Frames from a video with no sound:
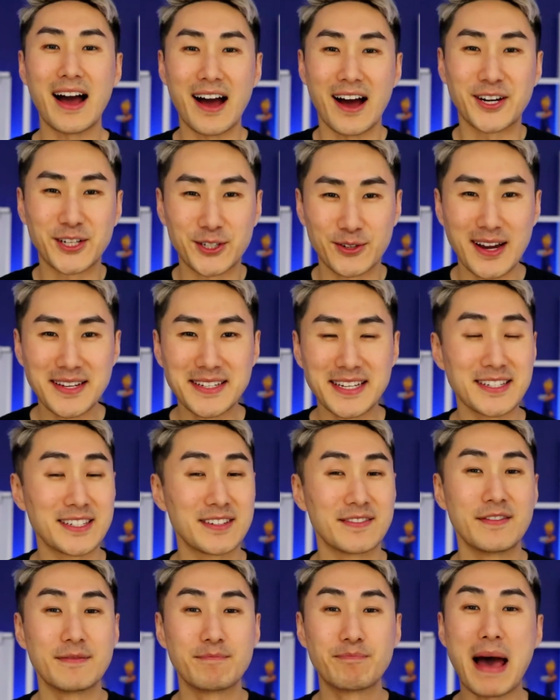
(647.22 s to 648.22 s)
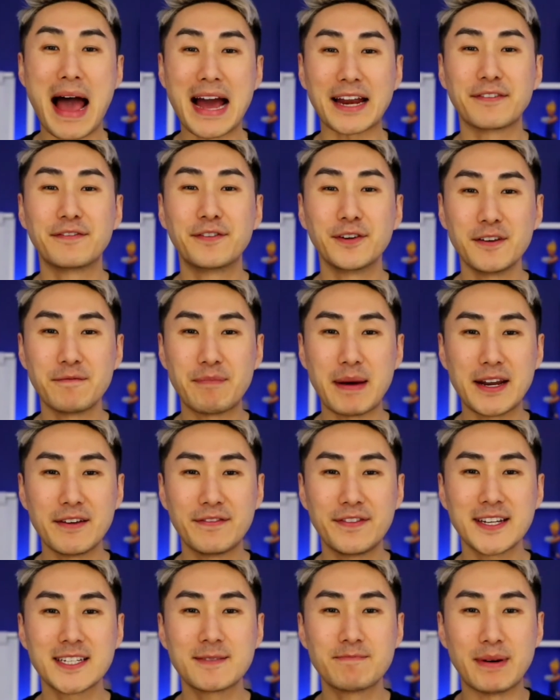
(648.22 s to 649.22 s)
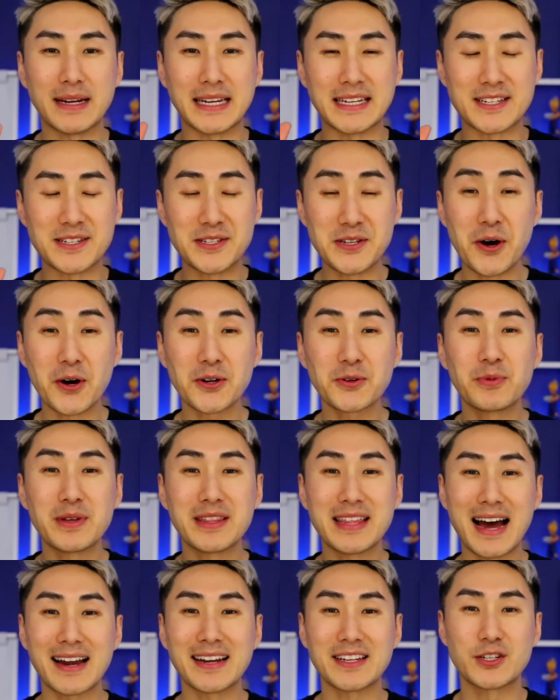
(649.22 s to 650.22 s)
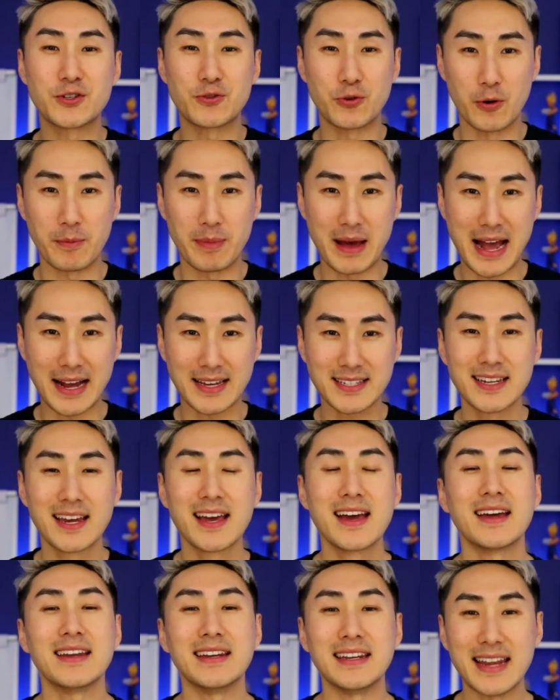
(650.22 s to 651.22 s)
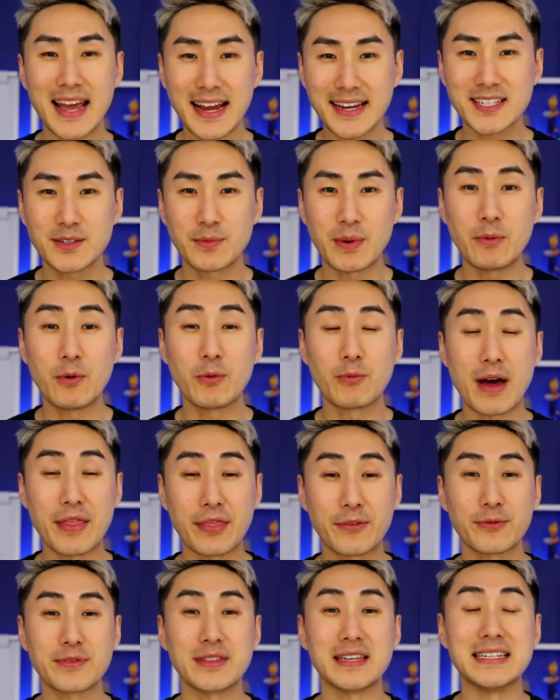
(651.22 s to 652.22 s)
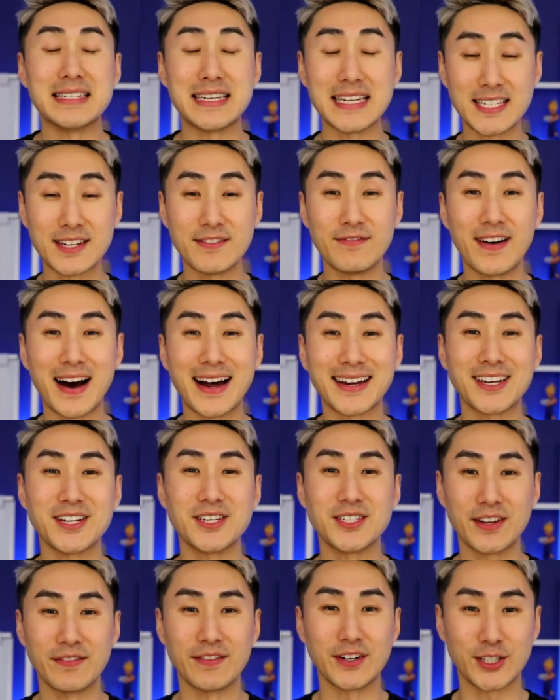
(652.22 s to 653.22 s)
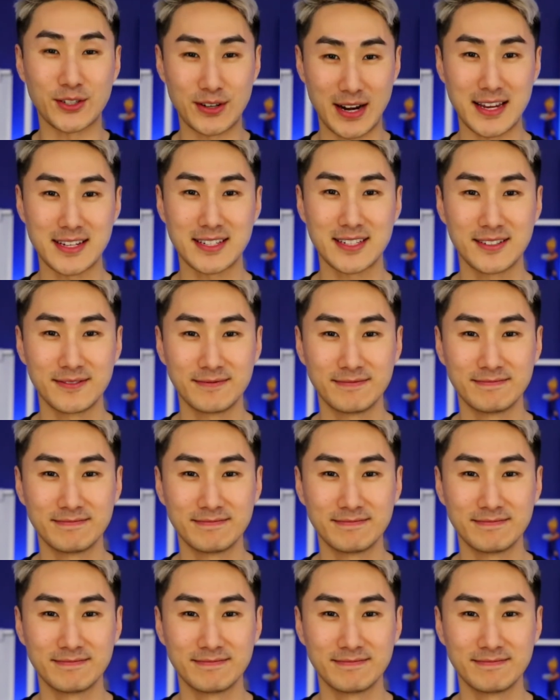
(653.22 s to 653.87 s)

A trust is packed full of benefits, but it's not without its drawbacks. Next, we will run through the disadvantages of a trust.